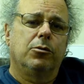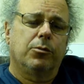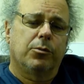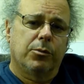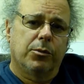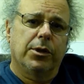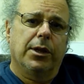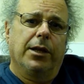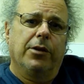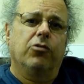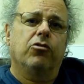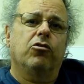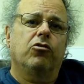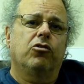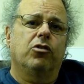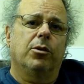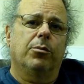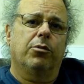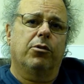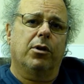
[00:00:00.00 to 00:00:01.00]

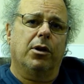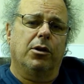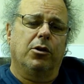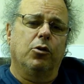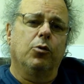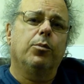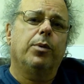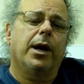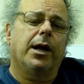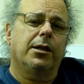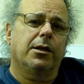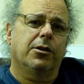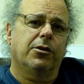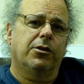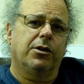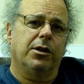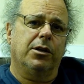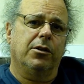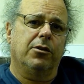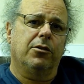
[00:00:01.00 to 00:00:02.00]
relationships and new
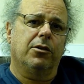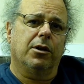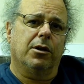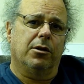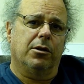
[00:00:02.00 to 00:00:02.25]
policies,